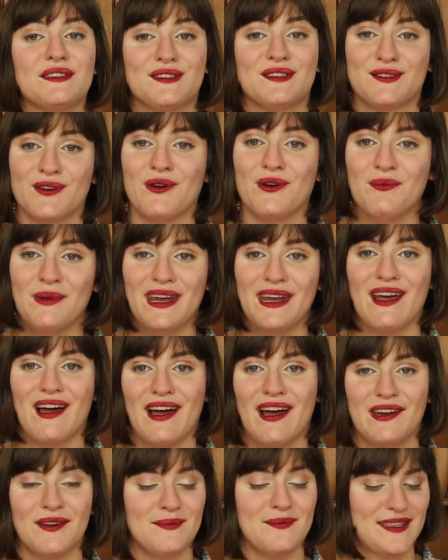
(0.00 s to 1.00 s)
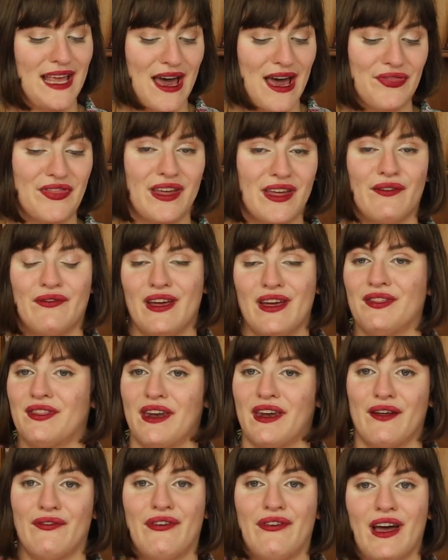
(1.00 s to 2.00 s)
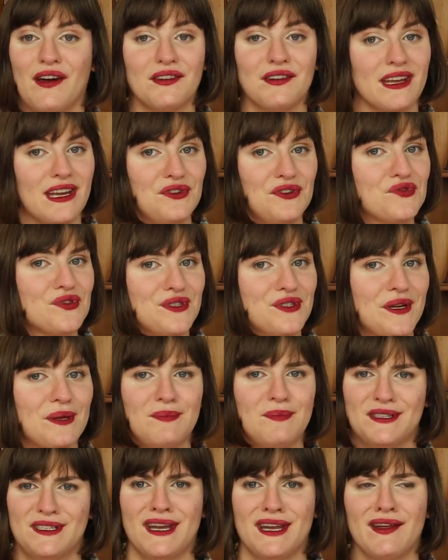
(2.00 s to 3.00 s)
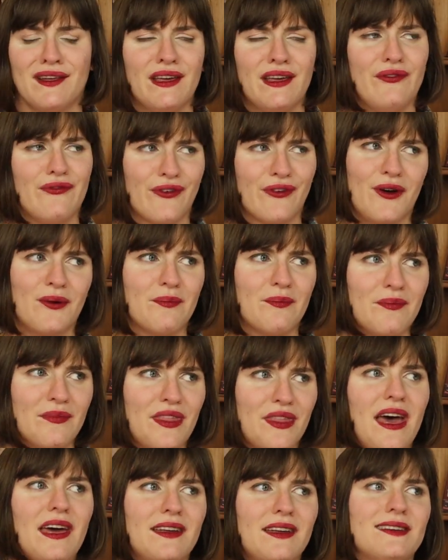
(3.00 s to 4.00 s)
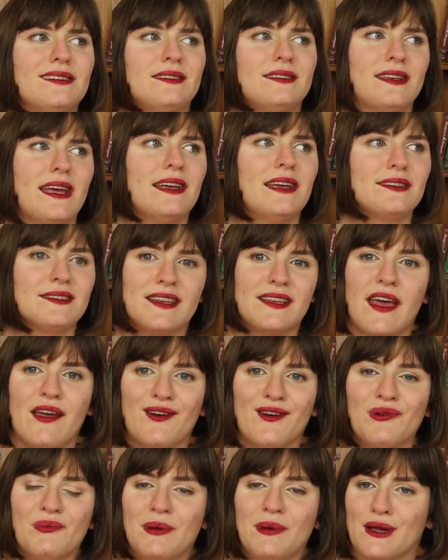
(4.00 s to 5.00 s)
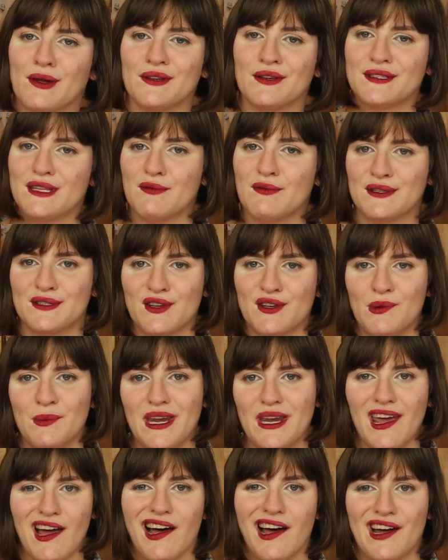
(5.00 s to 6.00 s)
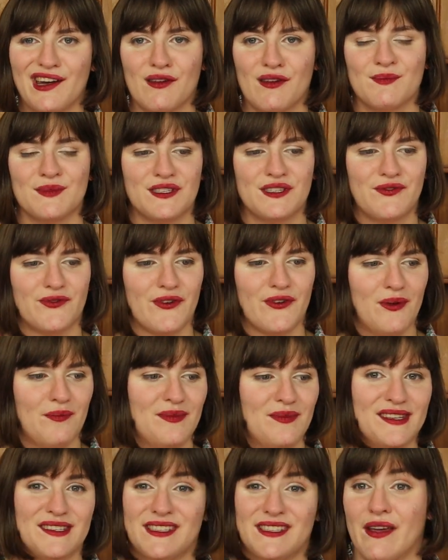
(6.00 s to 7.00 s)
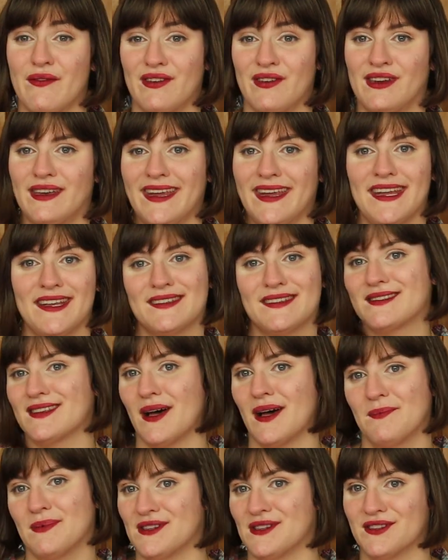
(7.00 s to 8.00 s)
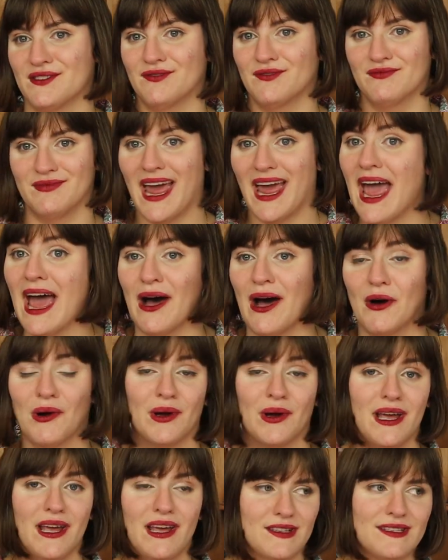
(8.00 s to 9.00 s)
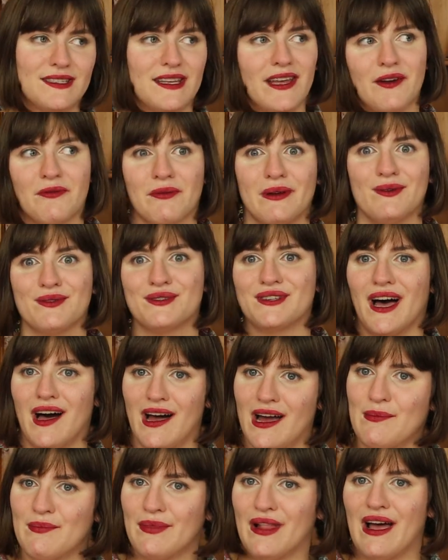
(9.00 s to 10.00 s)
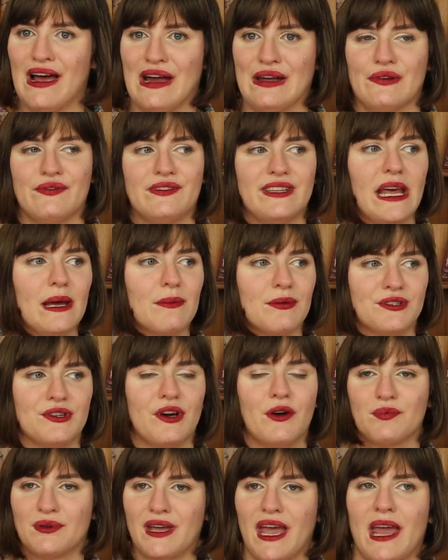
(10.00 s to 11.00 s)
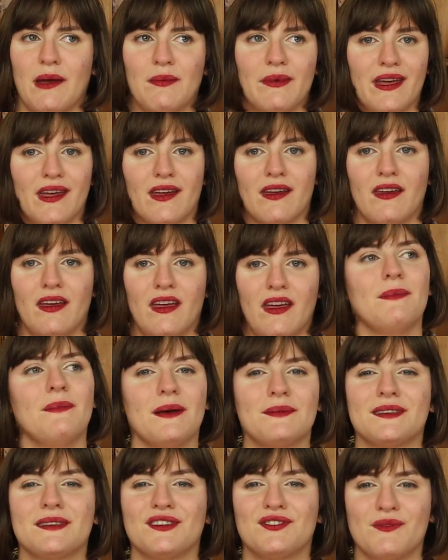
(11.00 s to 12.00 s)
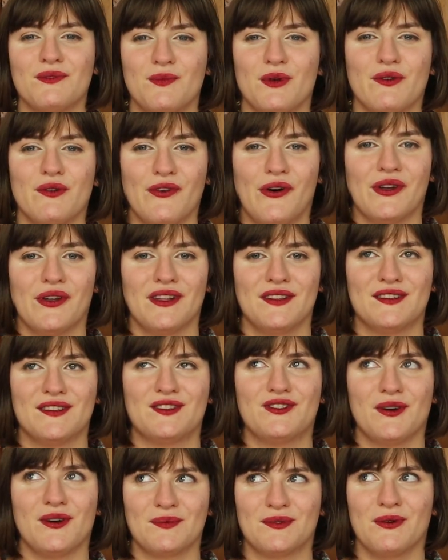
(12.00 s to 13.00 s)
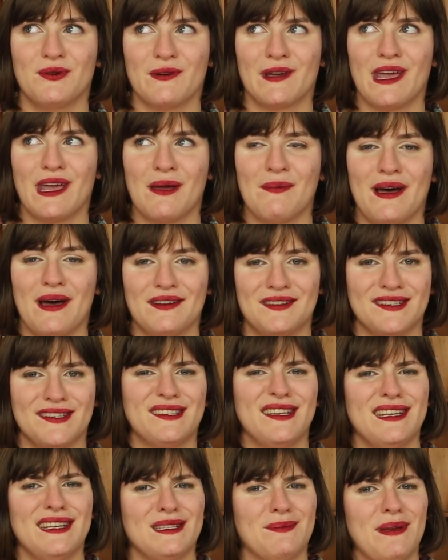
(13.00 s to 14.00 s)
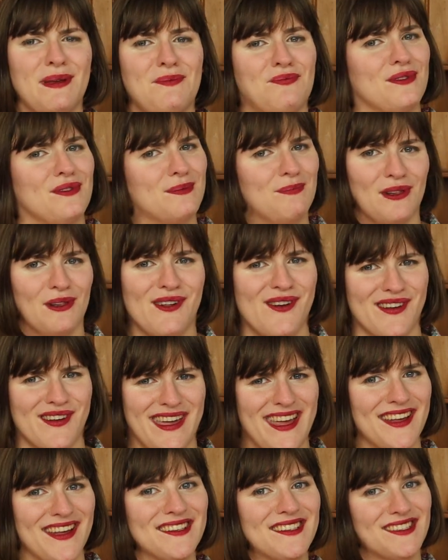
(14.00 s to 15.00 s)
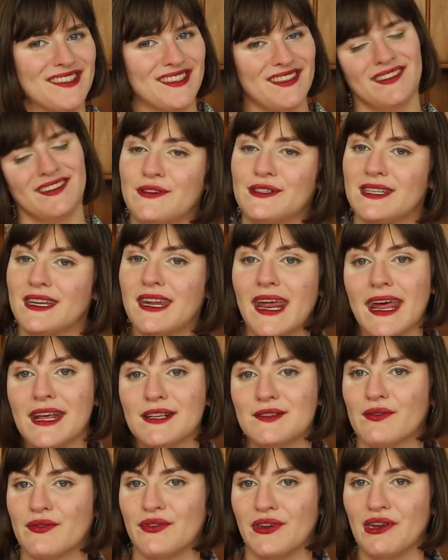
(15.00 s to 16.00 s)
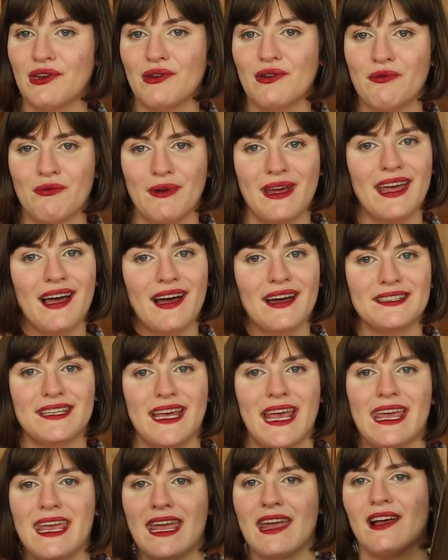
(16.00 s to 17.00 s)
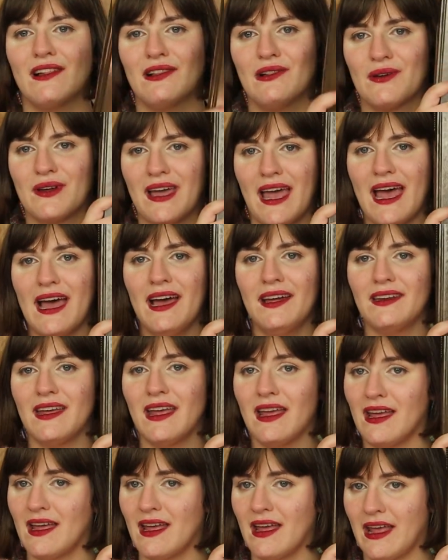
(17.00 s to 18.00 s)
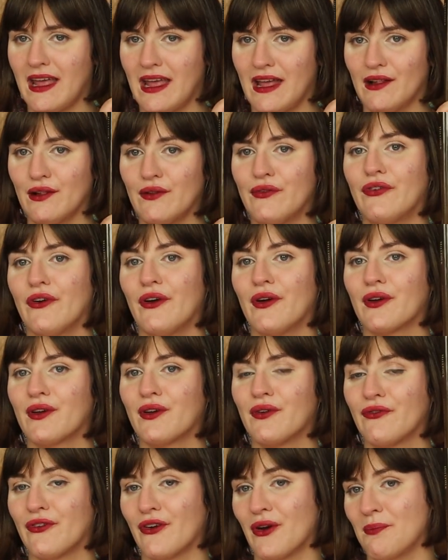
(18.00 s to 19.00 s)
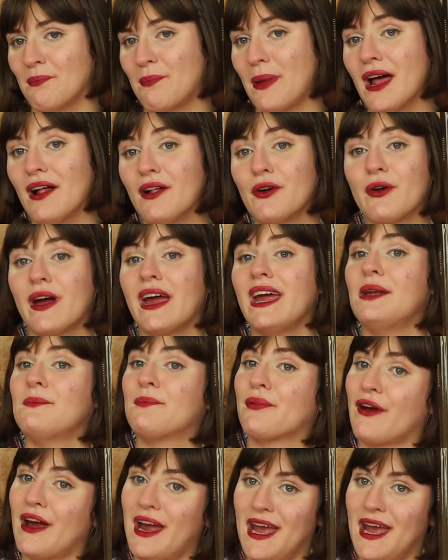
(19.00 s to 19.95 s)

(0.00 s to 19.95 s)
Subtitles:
There were so many items at that event that I found interesting, particularly from that estate sale, because there were so many items from the 70s up until now. I could see a real timeline of tabletop gaming. Perhaps I should move on and stop talking about deceased people's belongings. For today's review, we are taking a look at Hillfolk from Pelgrane